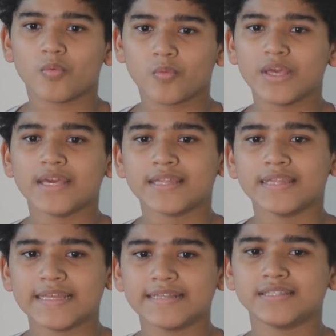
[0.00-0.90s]
we can
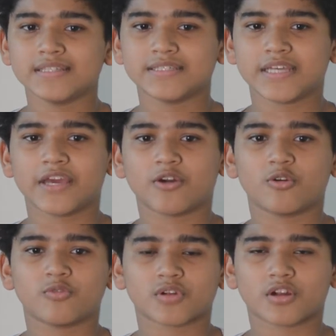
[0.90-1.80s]
easily take
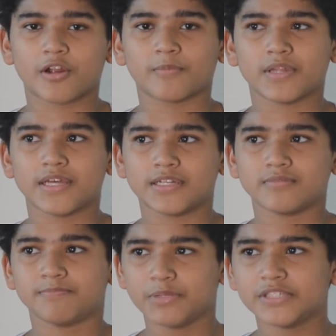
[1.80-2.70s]
over our planet
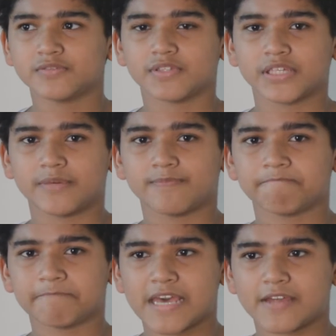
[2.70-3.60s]
peacefully
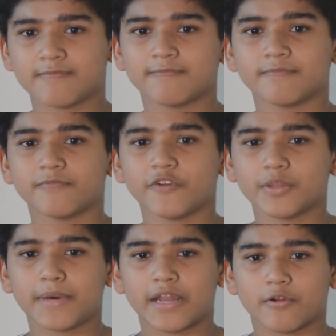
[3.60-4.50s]
and for
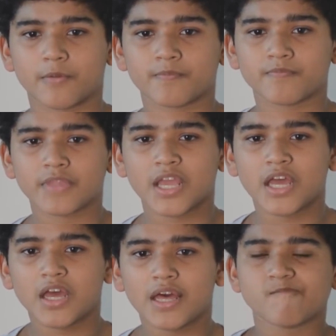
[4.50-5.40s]
the better.
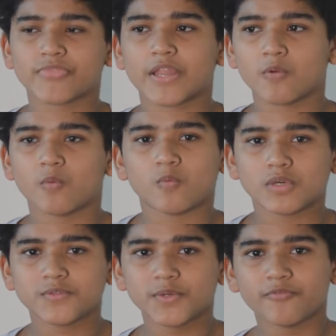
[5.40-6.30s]
And
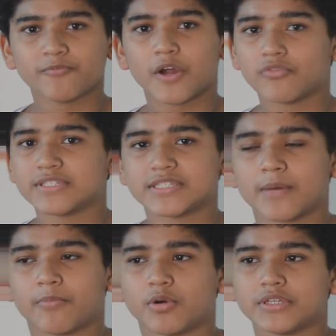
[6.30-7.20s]
once we've reached
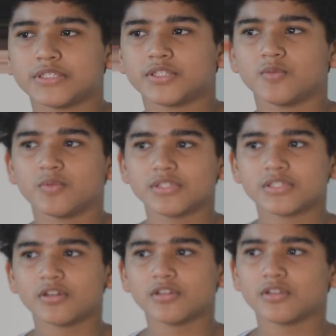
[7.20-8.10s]
that point, we'll
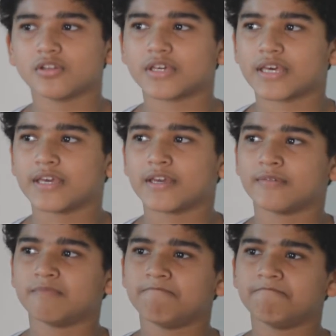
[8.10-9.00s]
start
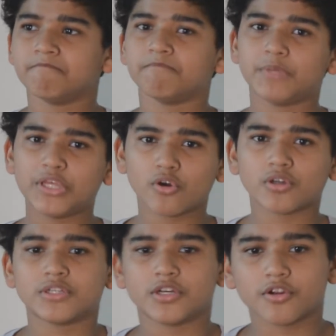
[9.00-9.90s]
looking
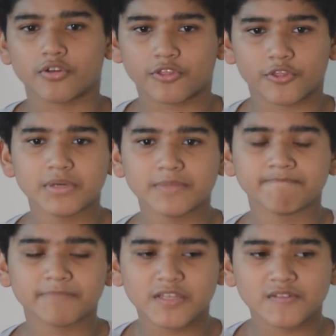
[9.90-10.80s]
beyond the Earth.
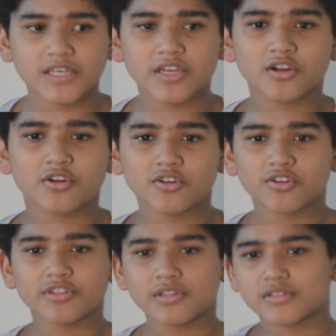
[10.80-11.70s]
But you see,
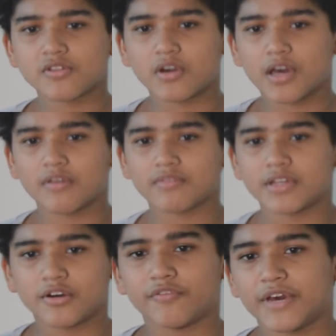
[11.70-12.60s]
Earth does not have enough